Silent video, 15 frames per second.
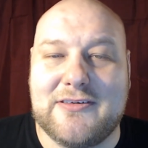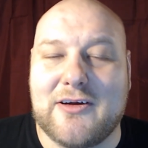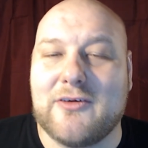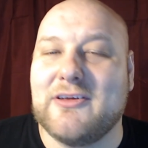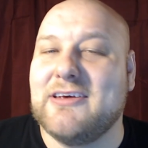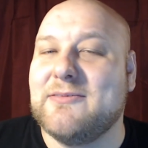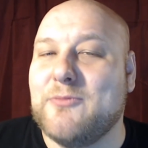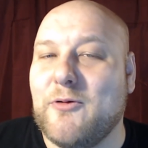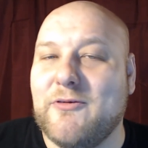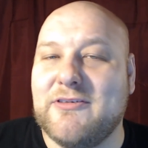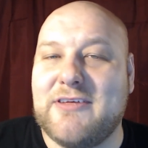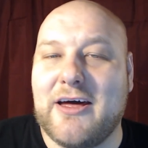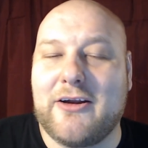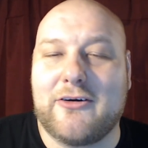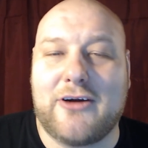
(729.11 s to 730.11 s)
Are these movies
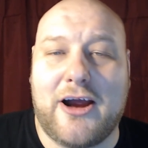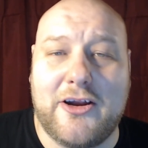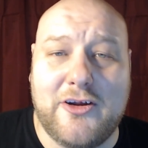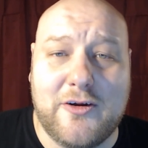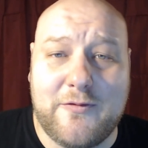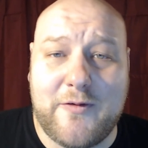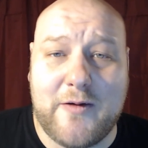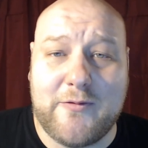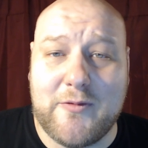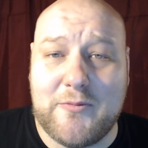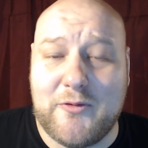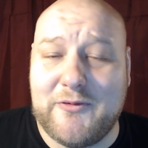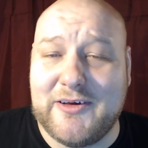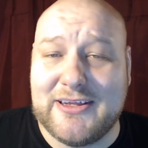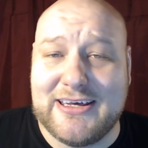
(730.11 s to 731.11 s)
that are on your favorite
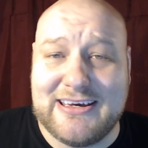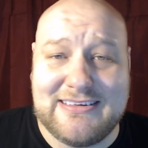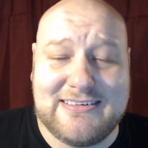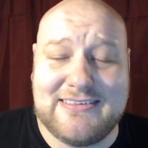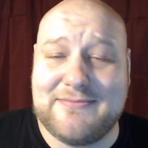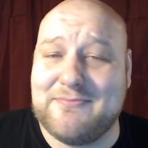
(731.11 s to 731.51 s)
movie list?